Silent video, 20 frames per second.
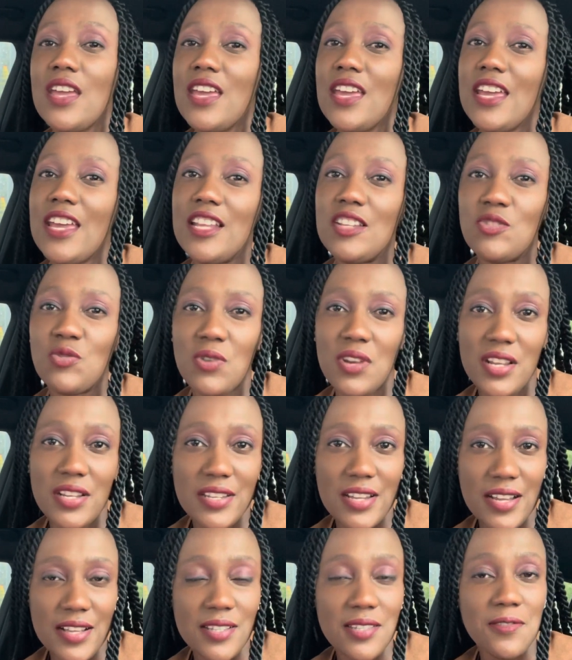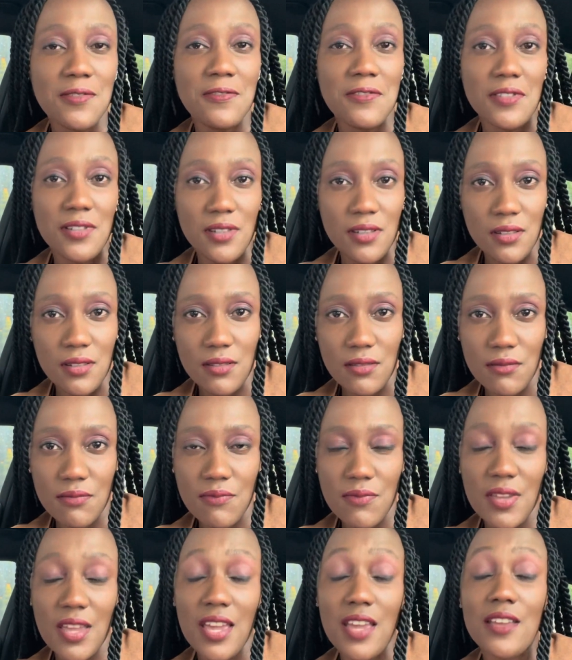It really does feel
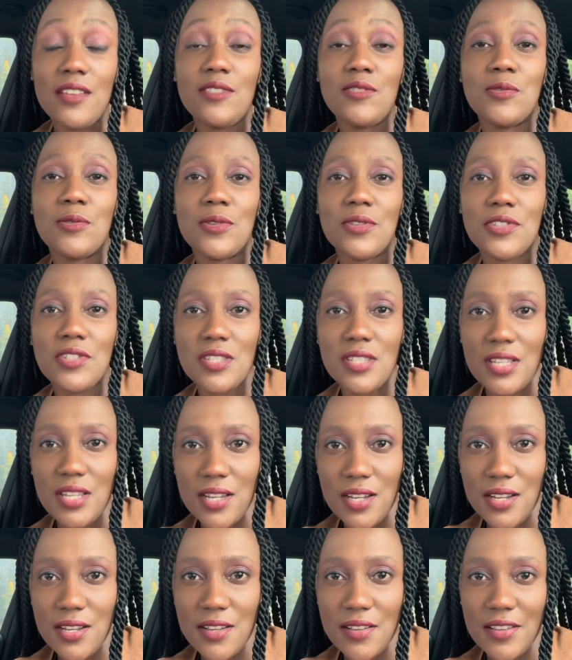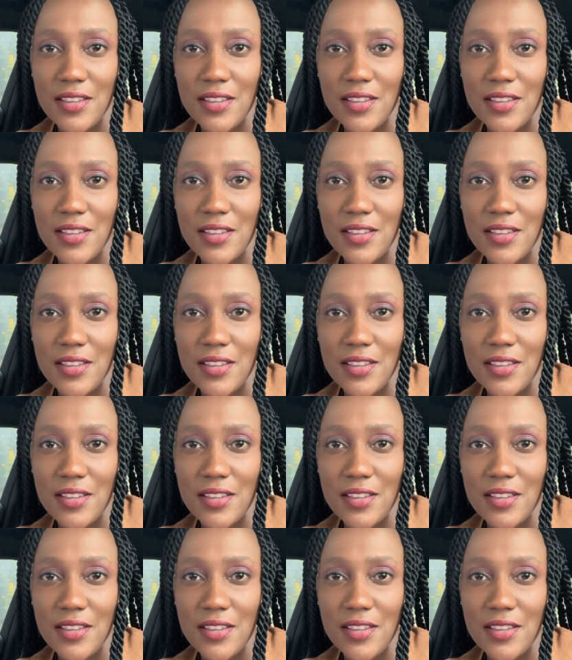exhausting.